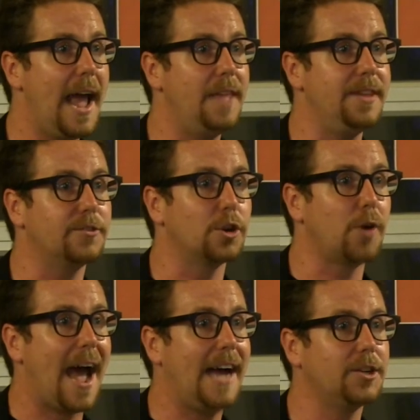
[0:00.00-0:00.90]
and there's a
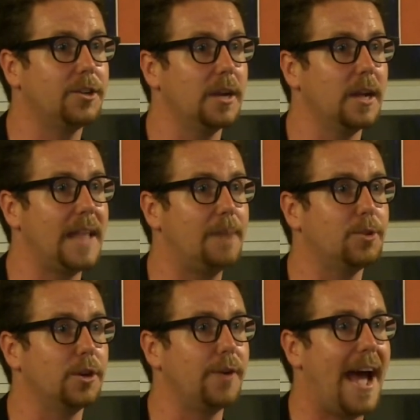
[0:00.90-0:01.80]
collapse
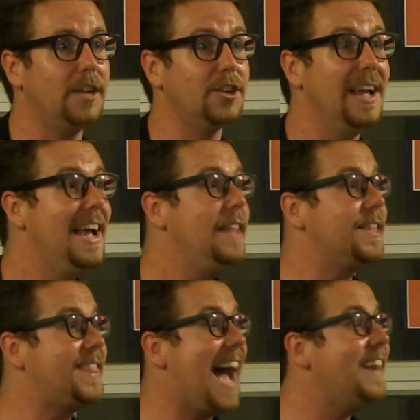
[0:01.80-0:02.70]
or a crash,
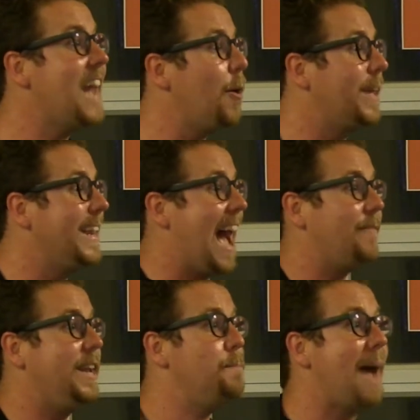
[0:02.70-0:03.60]
that now can have
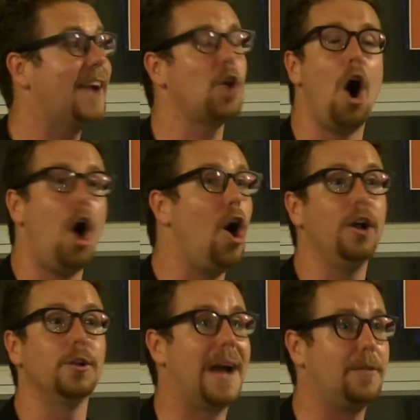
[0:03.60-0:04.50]
an impact
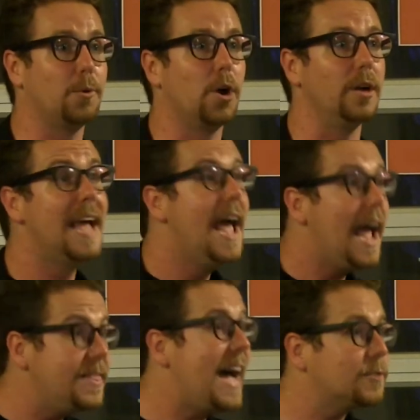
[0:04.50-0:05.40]
all around the world.
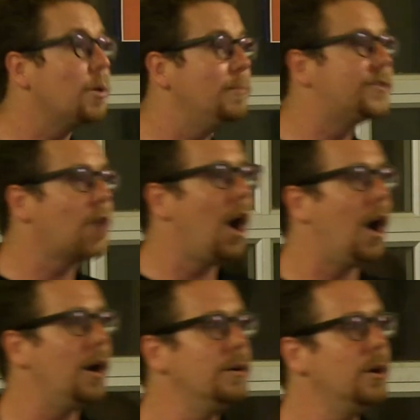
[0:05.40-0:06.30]
And that's what we
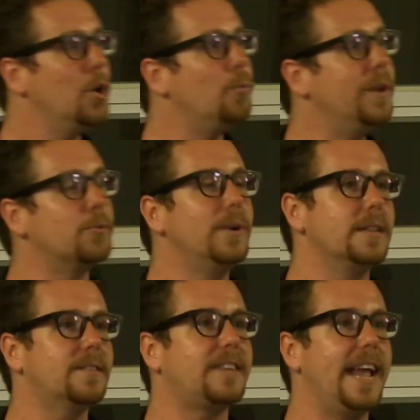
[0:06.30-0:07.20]
saw when the real
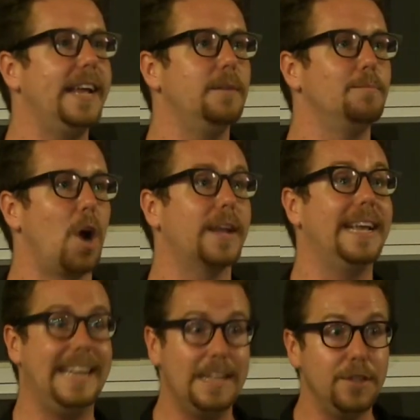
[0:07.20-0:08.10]
estate
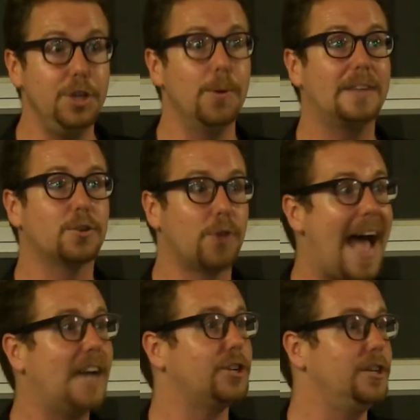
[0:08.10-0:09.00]
market in the US
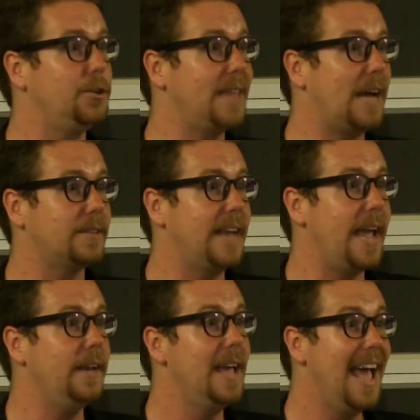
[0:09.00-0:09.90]
crashed in
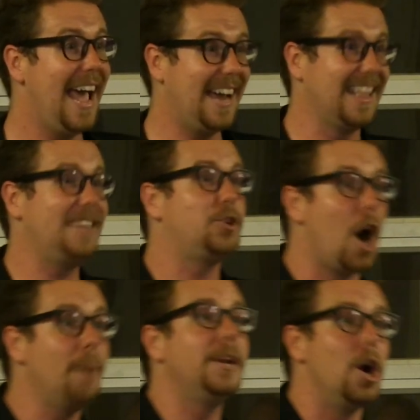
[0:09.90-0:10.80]
2008, and like
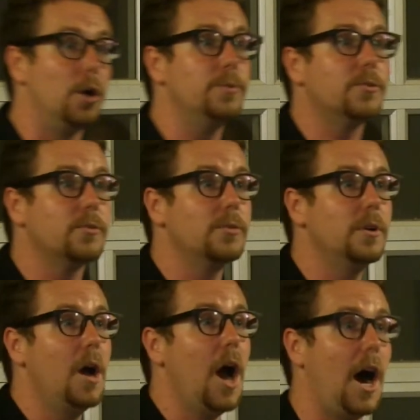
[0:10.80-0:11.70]
dominoes,
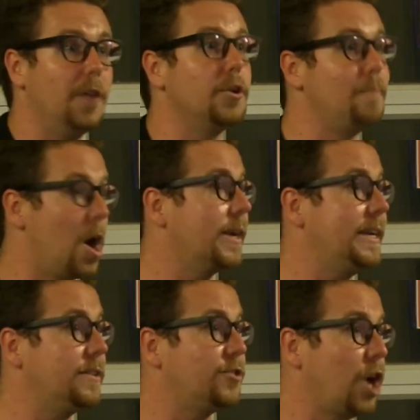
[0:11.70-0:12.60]
other
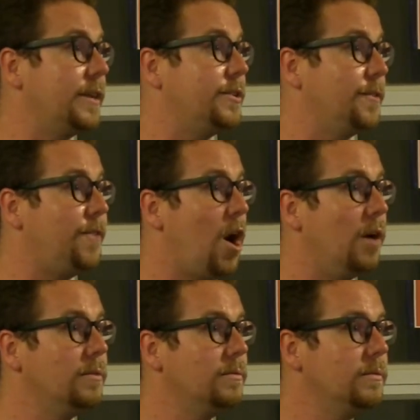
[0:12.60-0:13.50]
markets started to fall.